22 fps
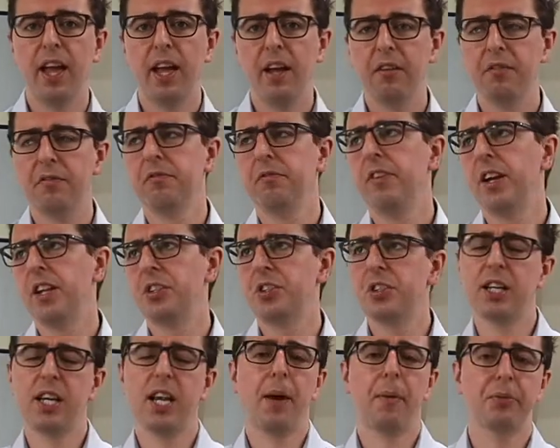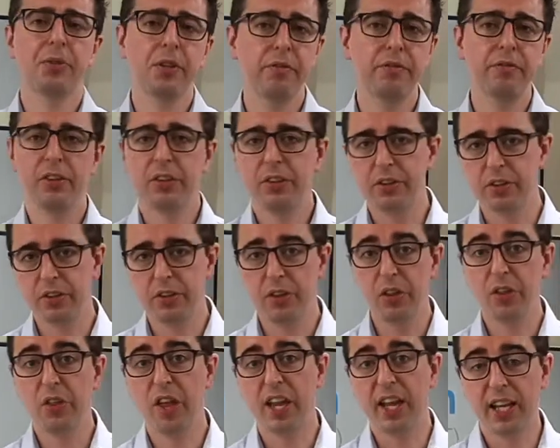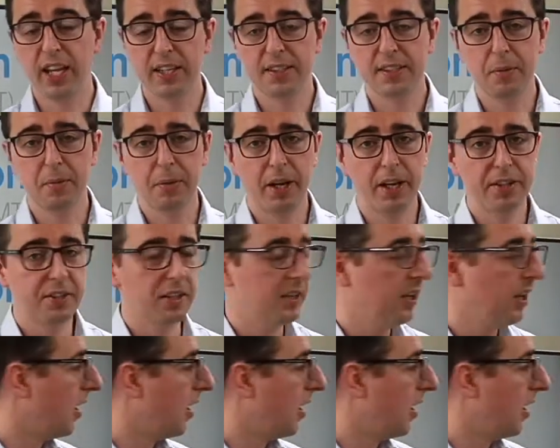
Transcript: venture capital funded thing, it's a person.